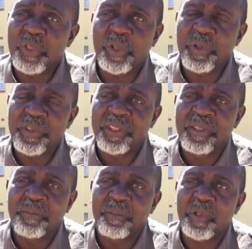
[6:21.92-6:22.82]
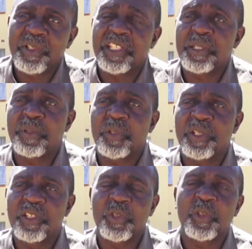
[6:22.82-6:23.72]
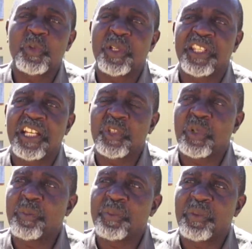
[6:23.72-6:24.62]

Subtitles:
so, because this person is not doing their job.